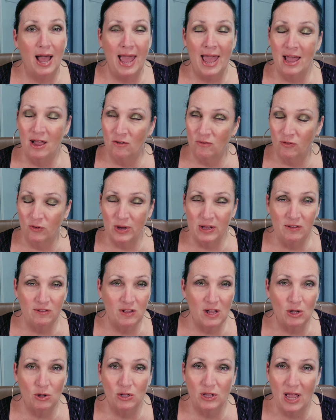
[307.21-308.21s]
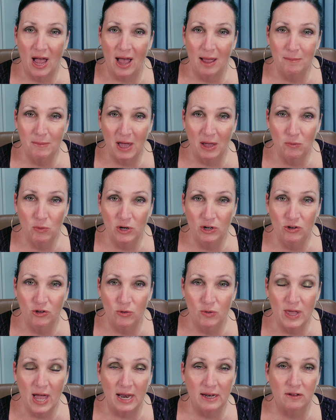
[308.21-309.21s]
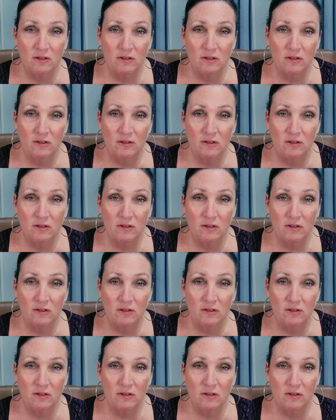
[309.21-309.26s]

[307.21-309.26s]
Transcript: Every single time I would do that,